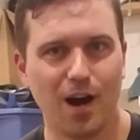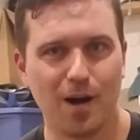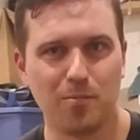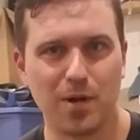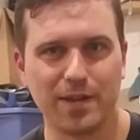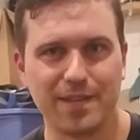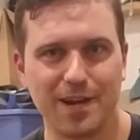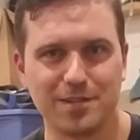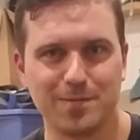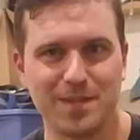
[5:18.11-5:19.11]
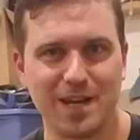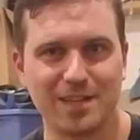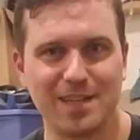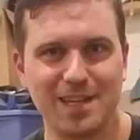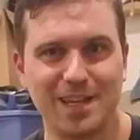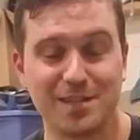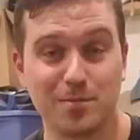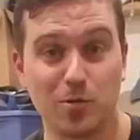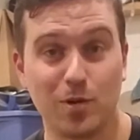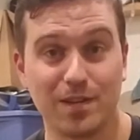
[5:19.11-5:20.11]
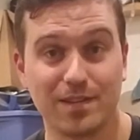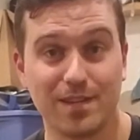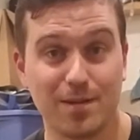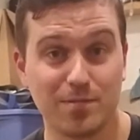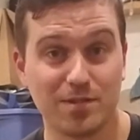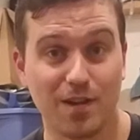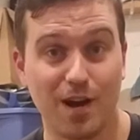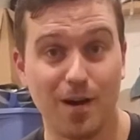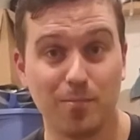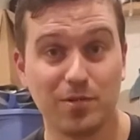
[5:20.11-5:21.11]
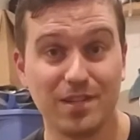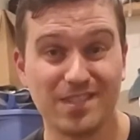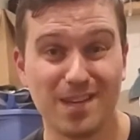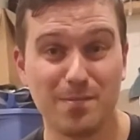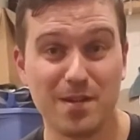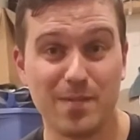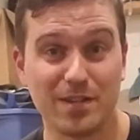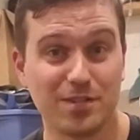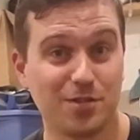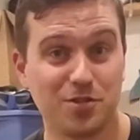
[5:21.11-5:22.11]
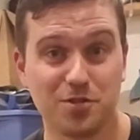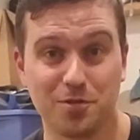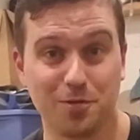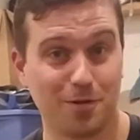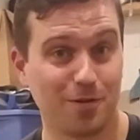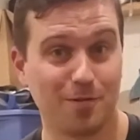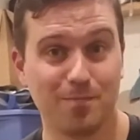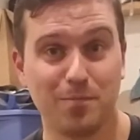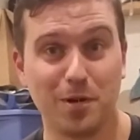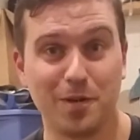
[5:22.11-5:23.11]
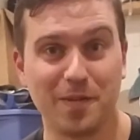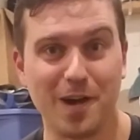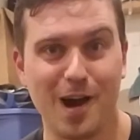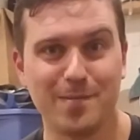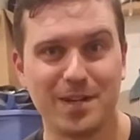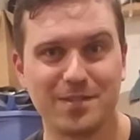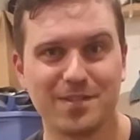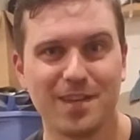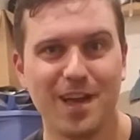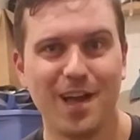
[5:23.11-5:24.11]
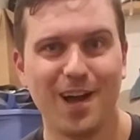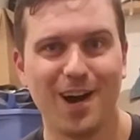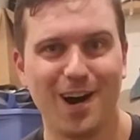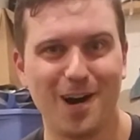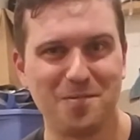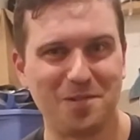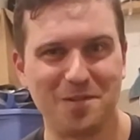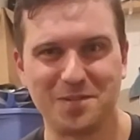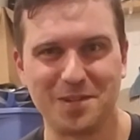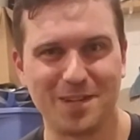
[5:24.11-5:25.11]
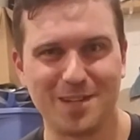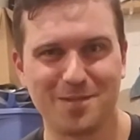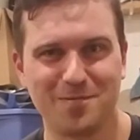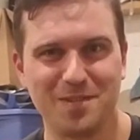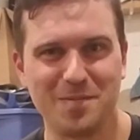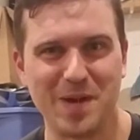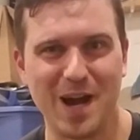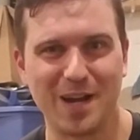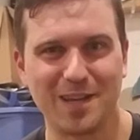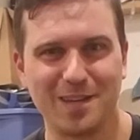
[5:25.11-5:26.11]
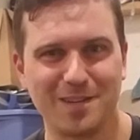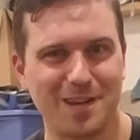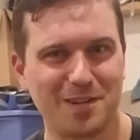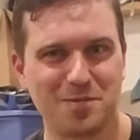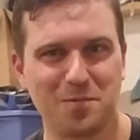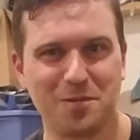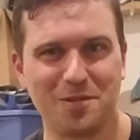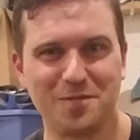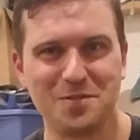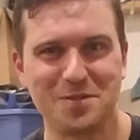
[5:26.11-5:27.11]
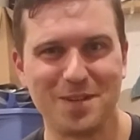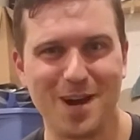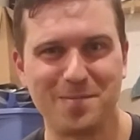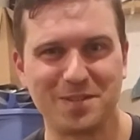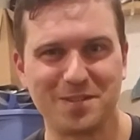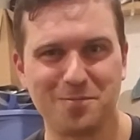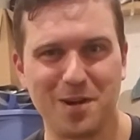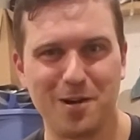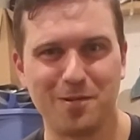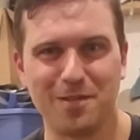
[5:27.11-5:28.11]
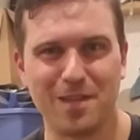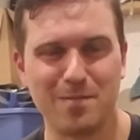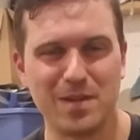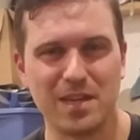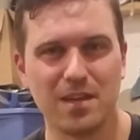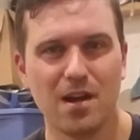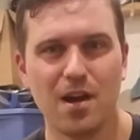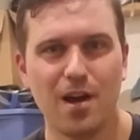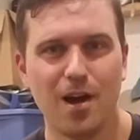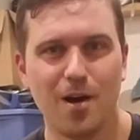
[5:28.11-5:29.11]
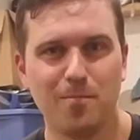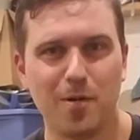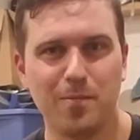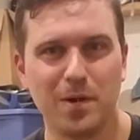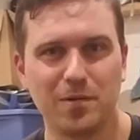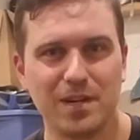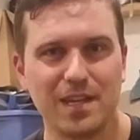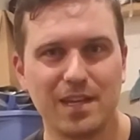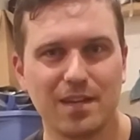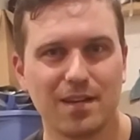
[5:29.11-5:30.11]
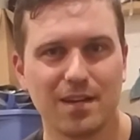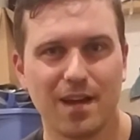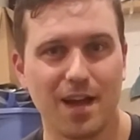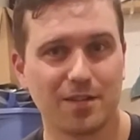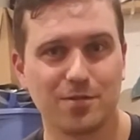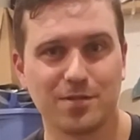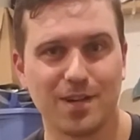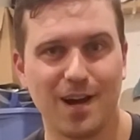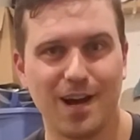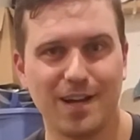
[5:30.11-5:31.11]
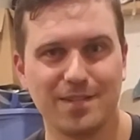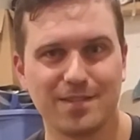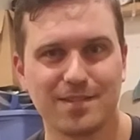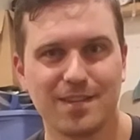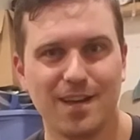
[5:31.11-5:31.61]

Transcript: break down some technique, get some quick tips, please send me a message or put it in the comments. Love to get some feedback and explore future topics as well, whether they be mobility, exercise,